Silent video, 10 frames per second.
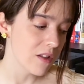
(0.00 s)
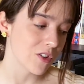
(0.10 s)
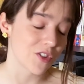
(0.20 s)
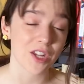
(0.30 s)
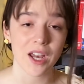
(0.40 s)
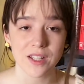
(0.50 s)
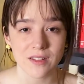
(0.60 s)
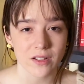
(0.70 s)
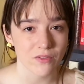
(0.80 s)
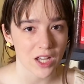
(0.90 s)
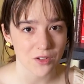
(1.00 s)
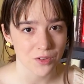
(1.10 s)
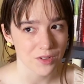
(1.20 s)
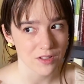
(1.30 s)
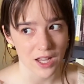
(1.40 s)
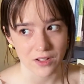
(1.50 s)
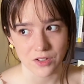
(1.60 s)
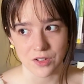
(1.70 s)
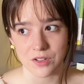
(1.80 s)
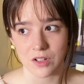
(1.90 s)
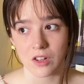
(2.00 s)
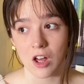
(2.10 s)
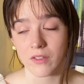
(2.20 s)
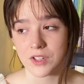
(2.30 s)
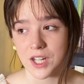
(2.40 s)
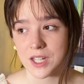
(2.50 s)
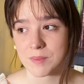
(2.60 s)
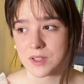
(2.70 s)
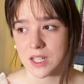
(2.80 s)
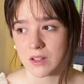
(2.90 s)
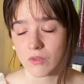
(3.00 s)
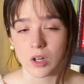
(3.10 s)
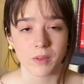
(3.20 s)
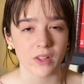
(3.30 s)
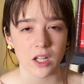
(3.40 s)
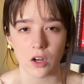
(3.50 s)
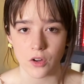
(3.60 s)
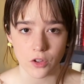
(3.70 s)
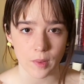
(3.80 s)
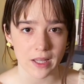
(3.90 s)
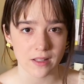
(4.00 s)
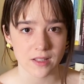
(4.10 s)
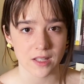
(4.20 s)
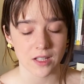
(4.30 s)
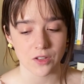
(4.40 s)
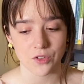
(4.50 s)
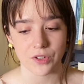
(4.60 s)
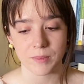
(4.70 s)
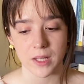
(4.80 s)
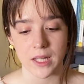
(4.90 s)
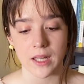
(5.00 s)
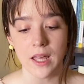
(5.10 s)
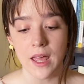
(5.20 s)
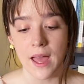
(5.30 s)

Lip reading: There's tons of natural disasters, a lot of times in the form of like earthquakes and extremely